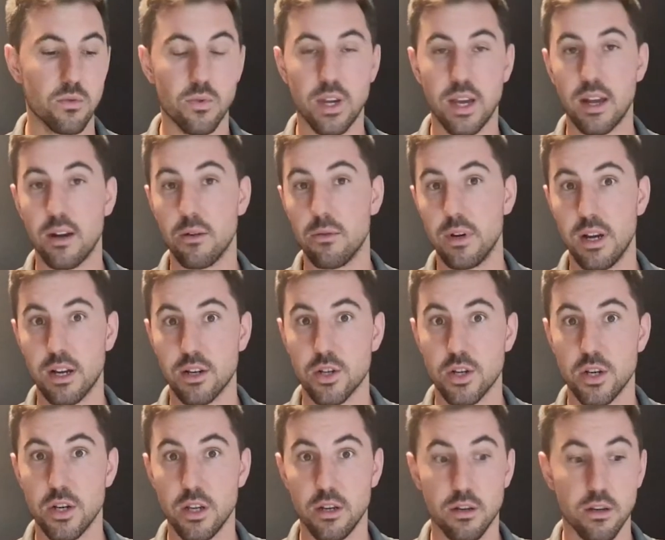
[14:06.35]
we get a
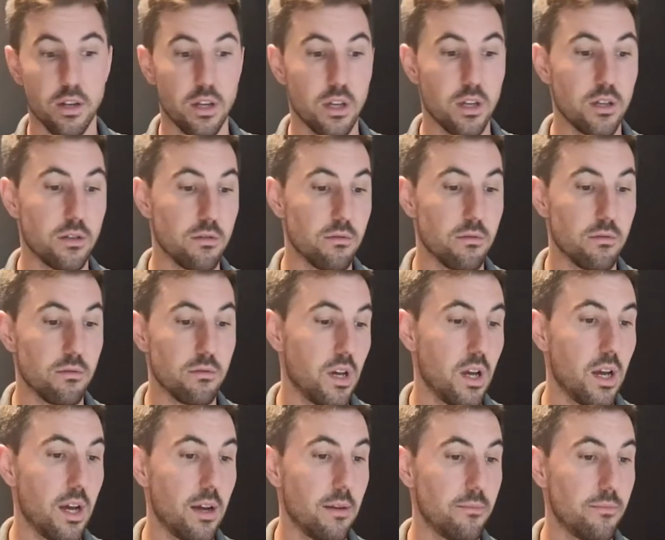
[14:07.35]
reduction in
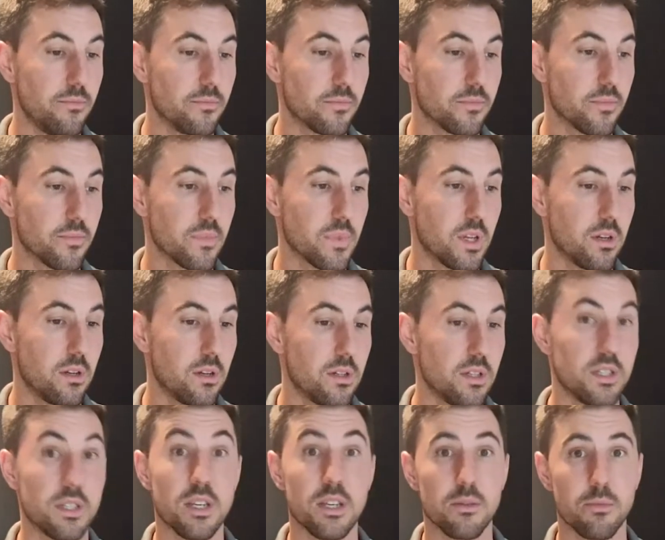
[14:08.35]

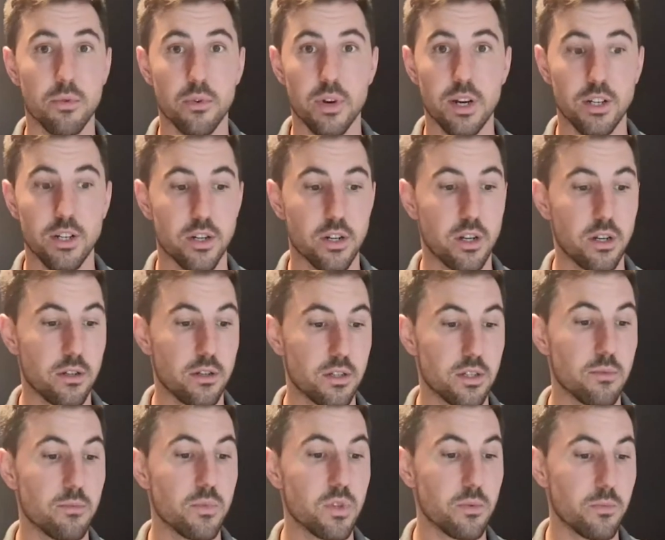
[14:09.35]
disease progression and
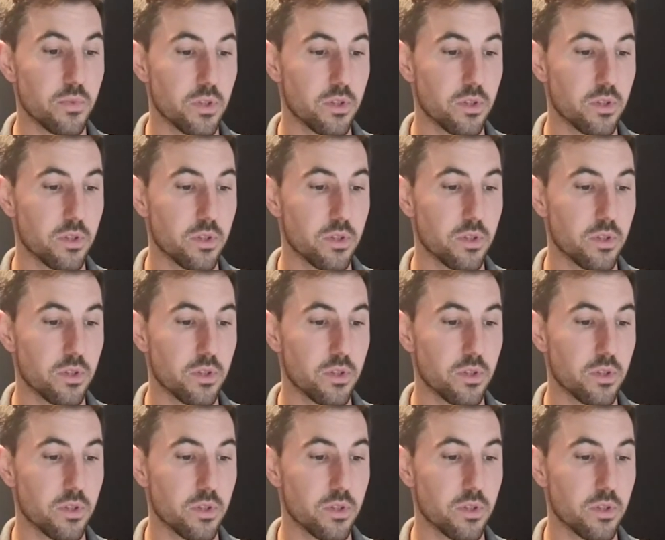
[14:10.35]
symptoms.